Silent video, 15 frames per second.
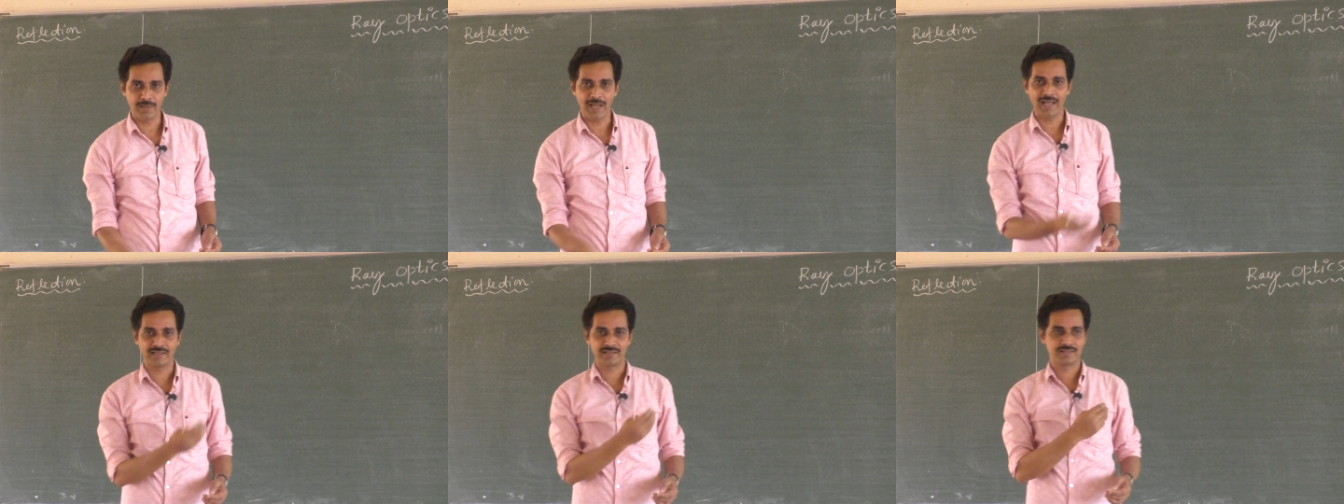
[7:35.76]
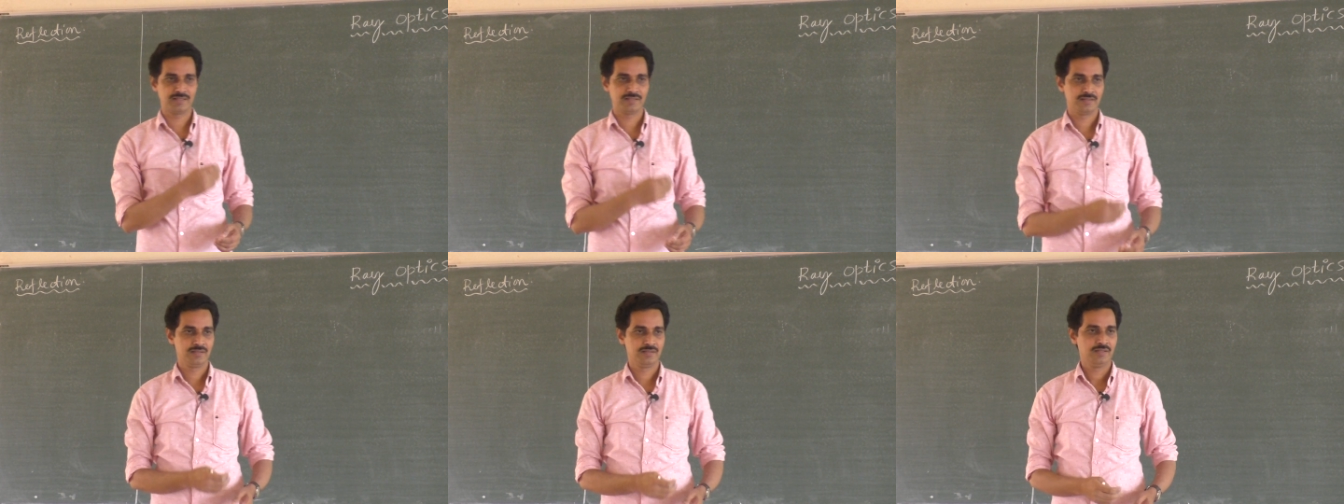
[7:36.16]

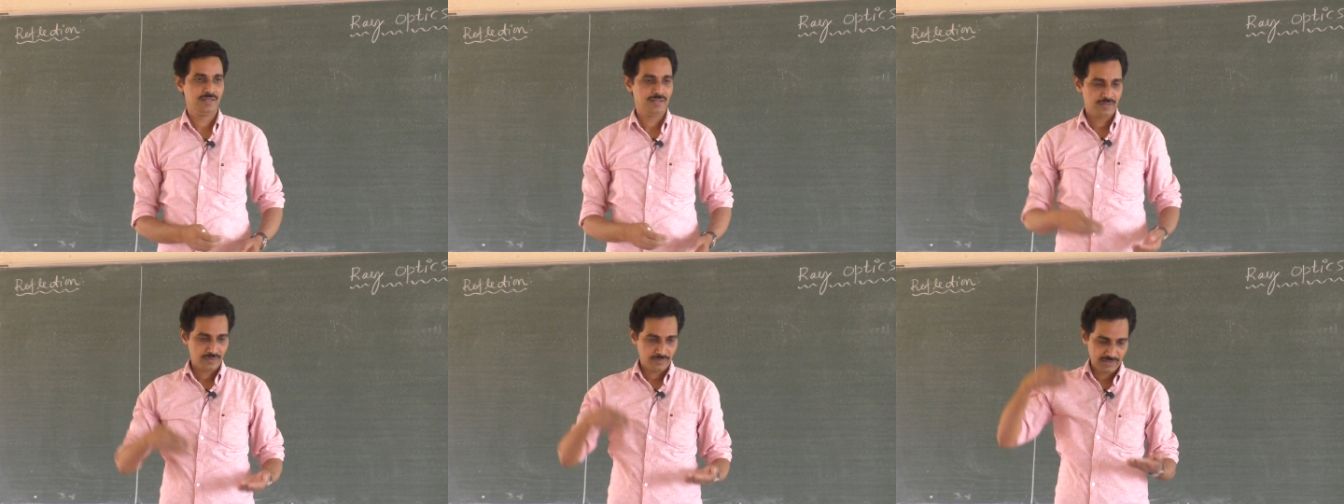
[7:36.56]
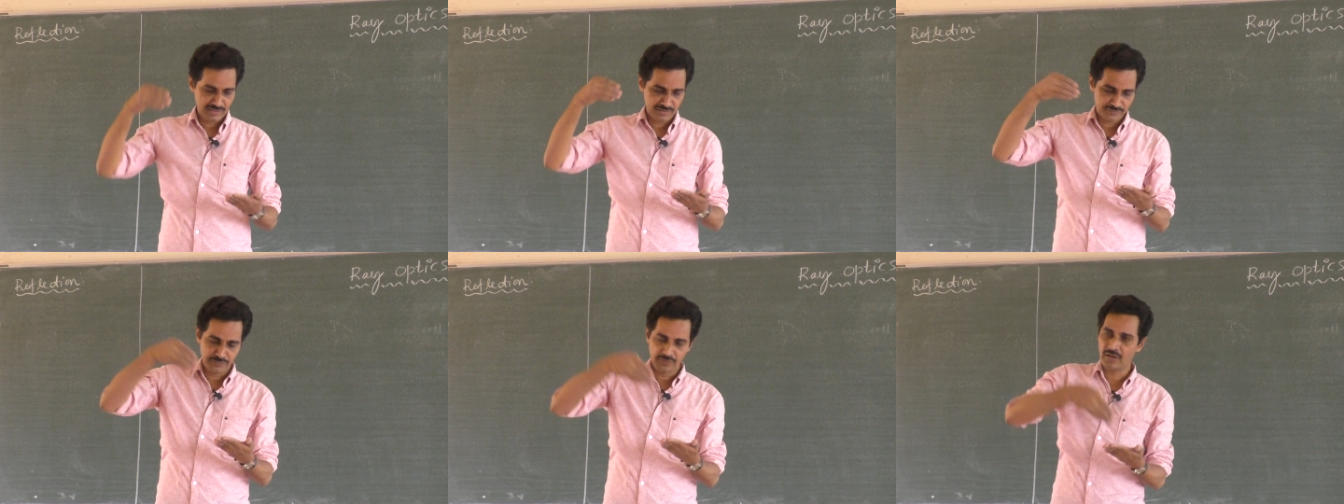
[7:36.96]
back when
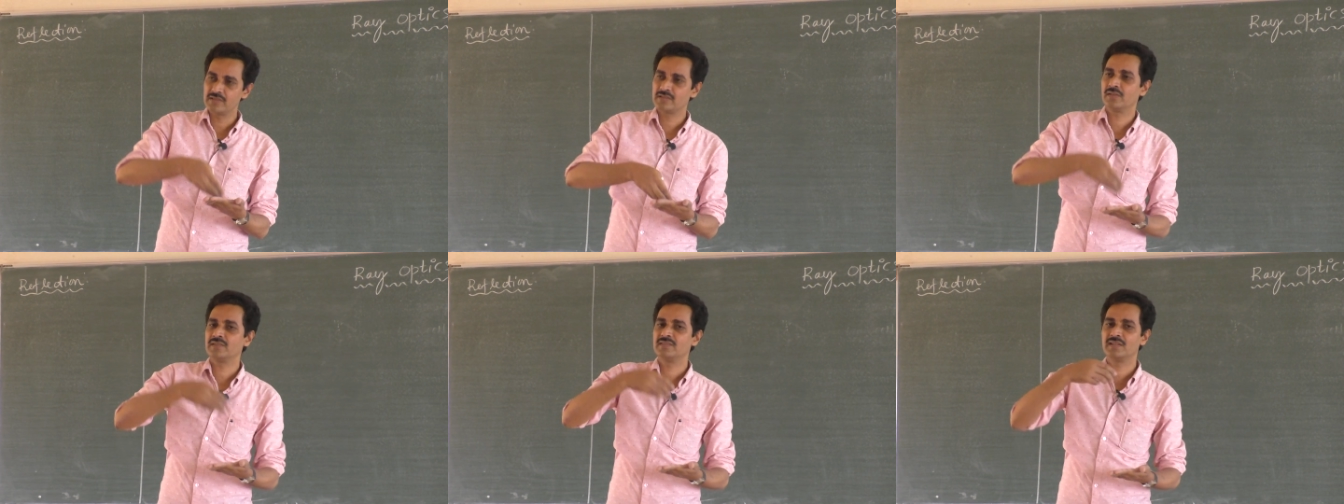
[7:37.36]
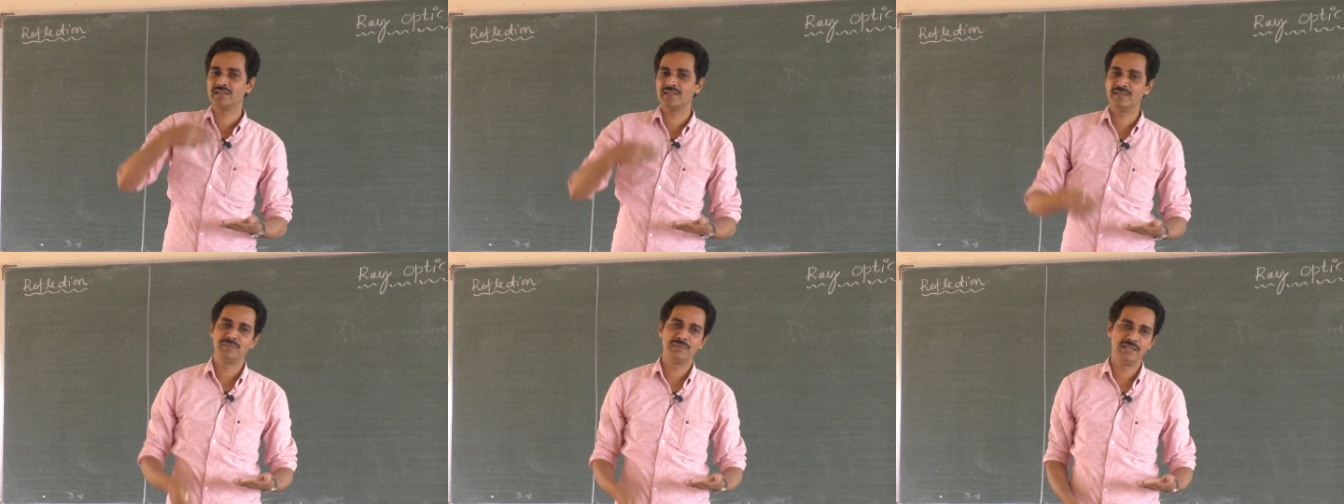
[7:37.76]
it falls on
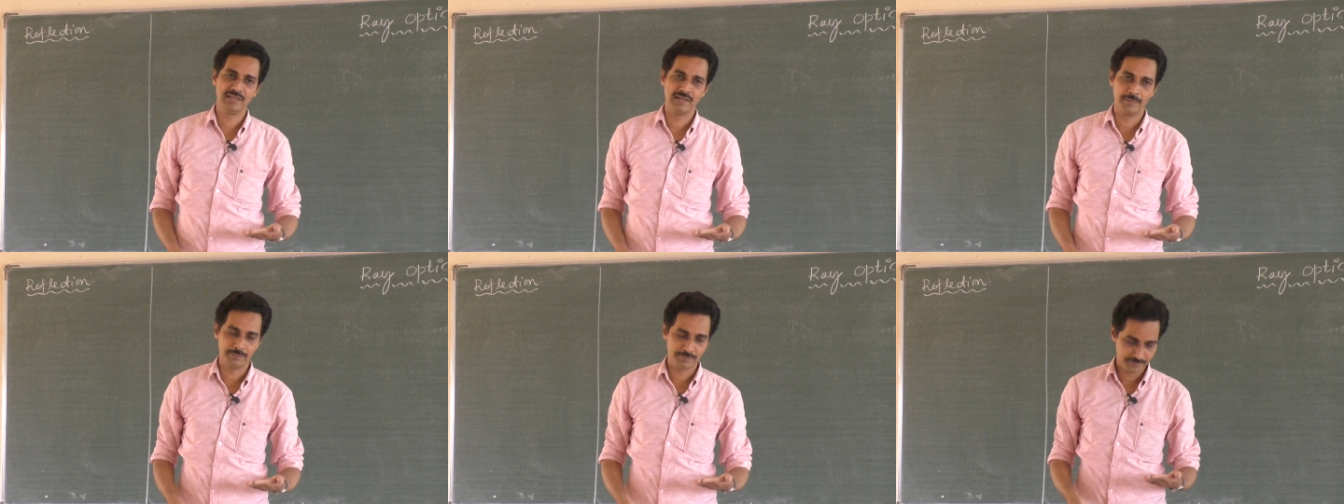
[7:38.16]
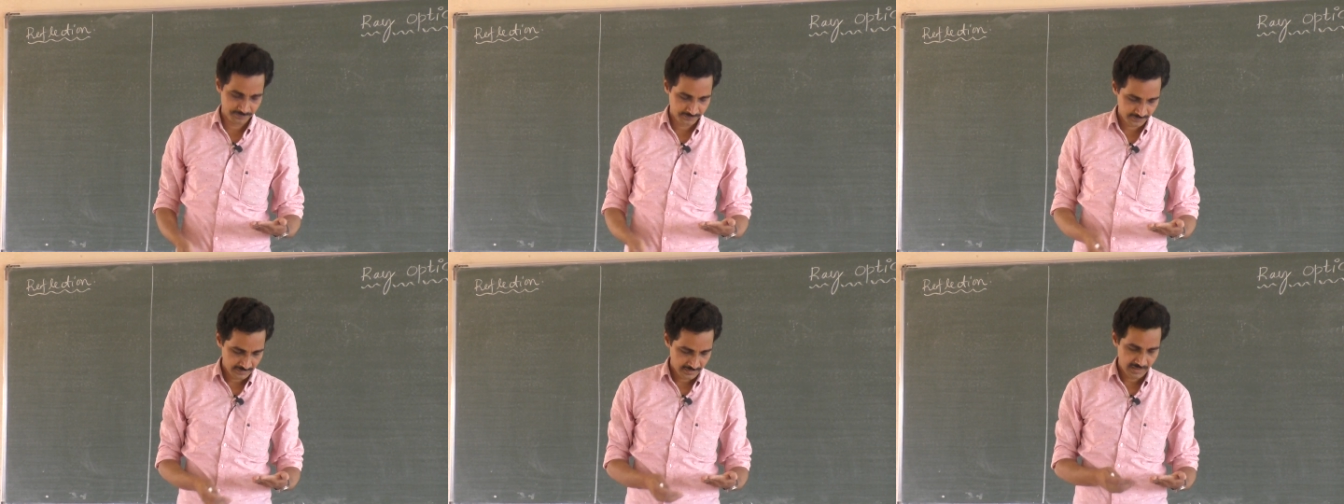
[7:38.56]
certain medium,
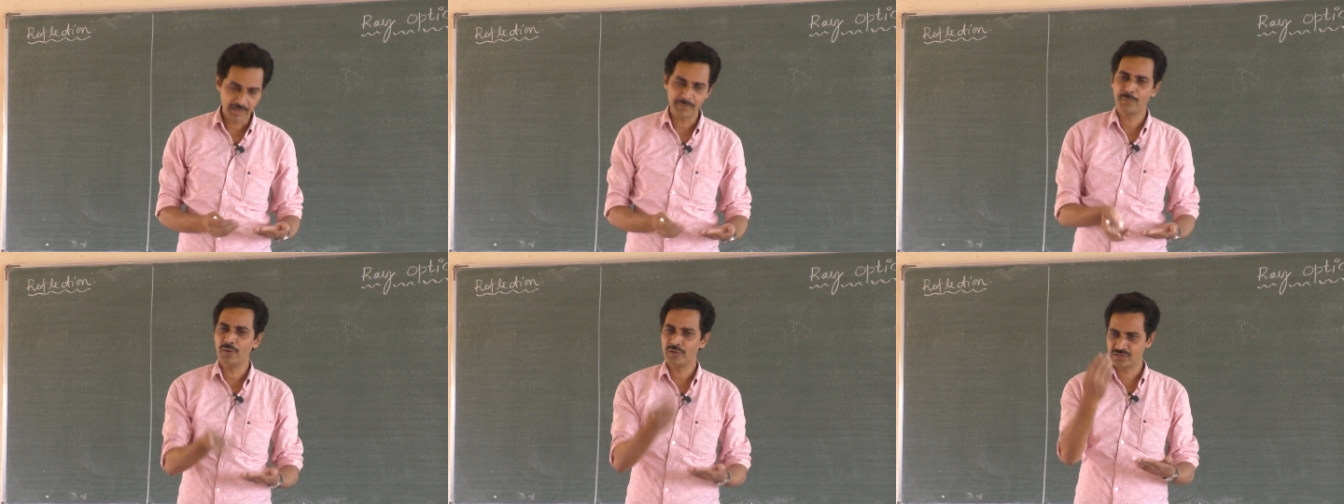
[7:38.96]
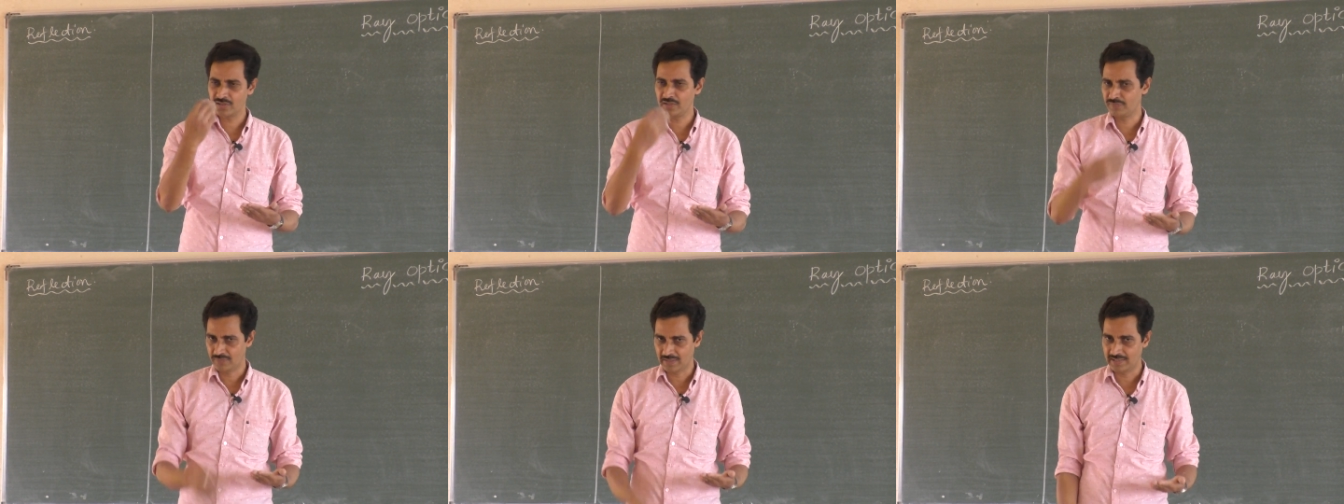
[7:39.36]
a
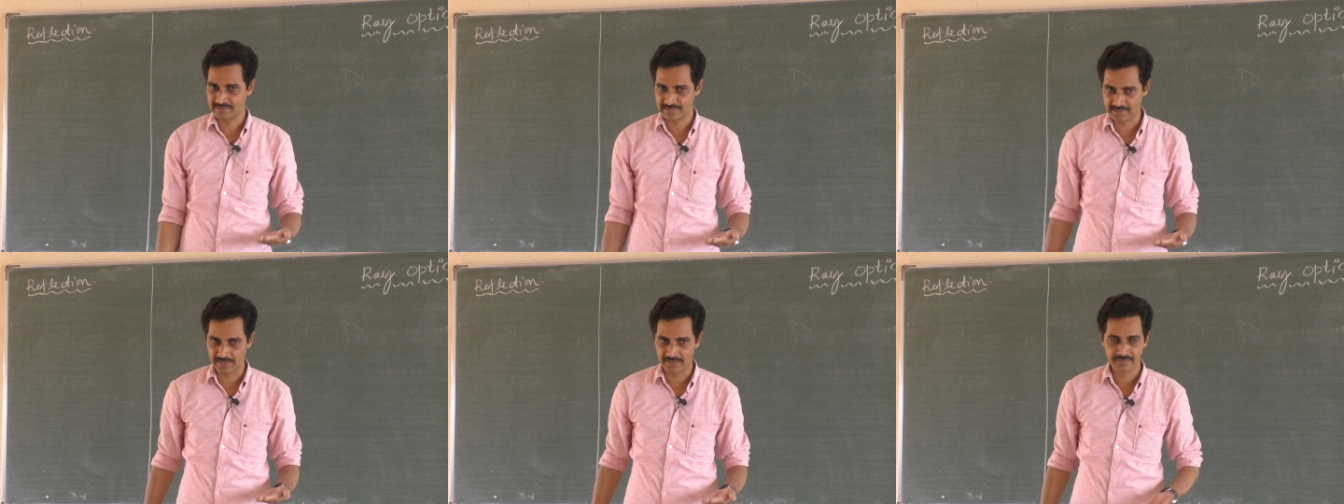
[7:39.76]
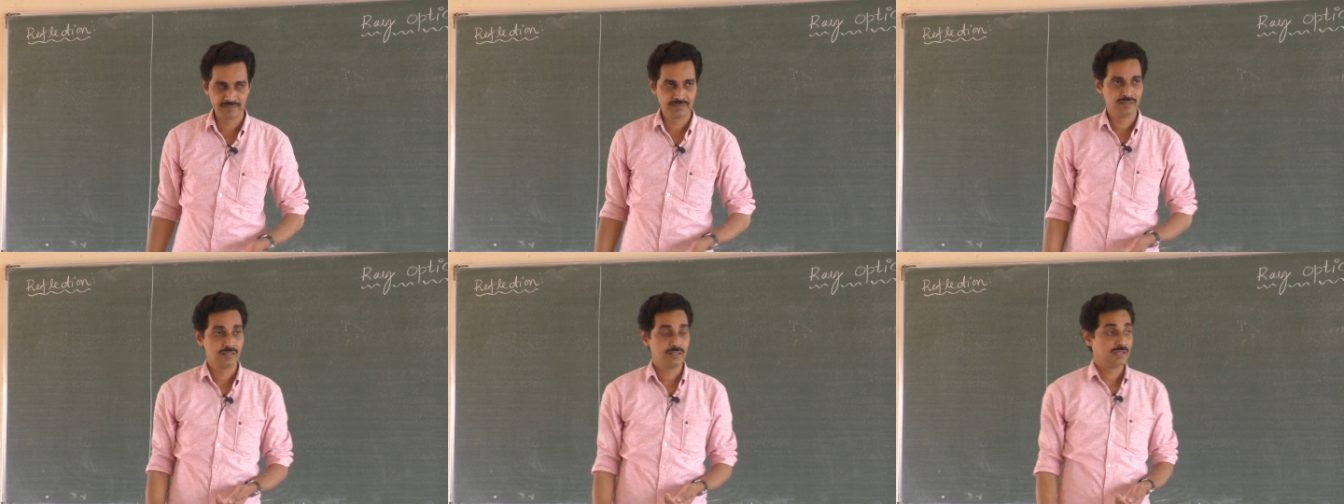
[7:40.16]
portion of light say,
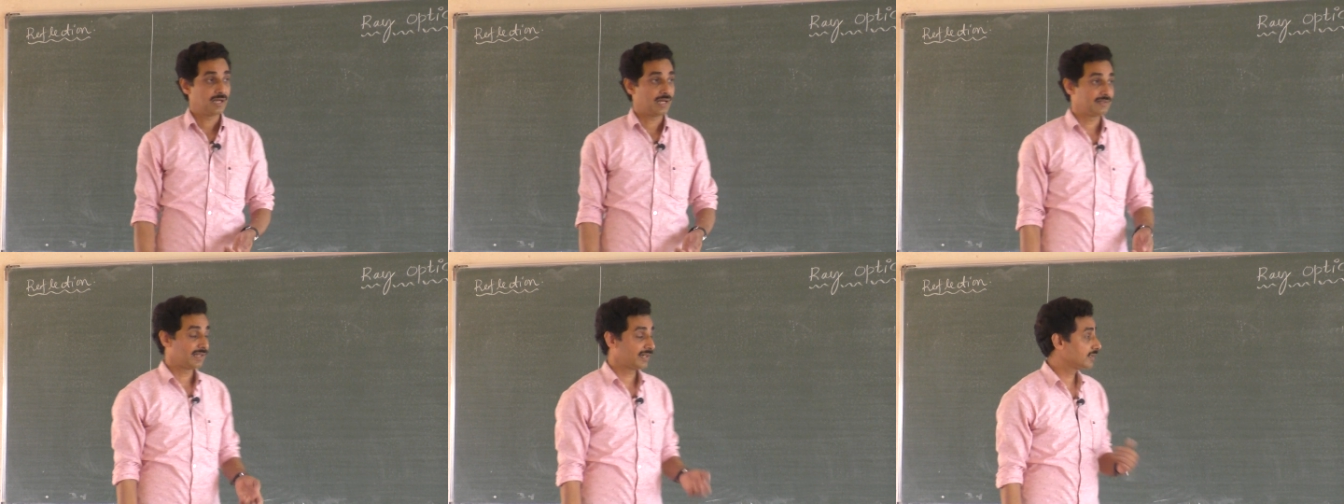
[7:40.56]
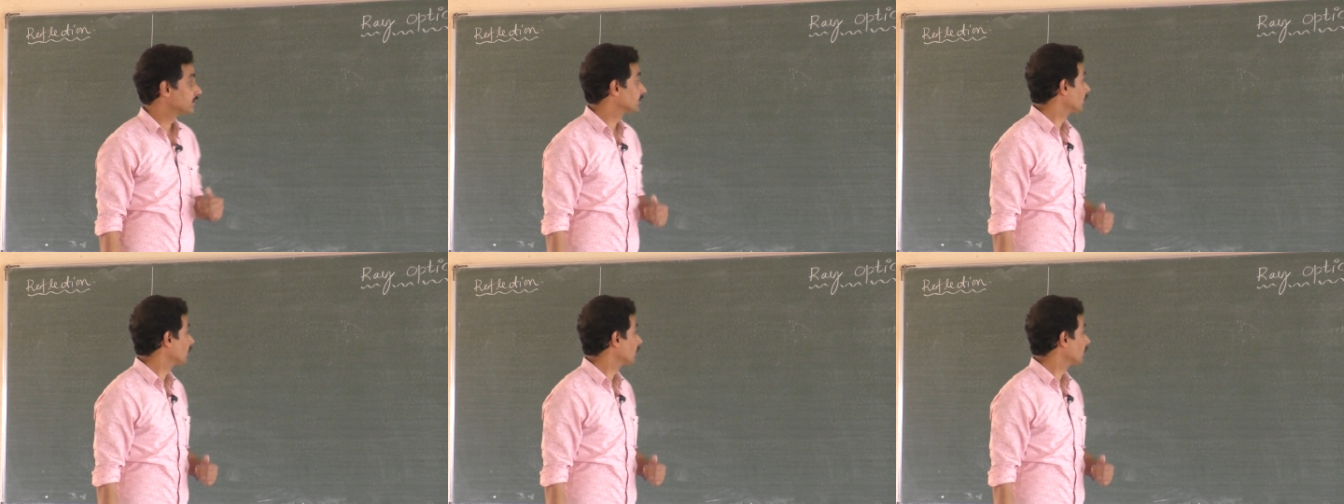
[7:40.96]
and that is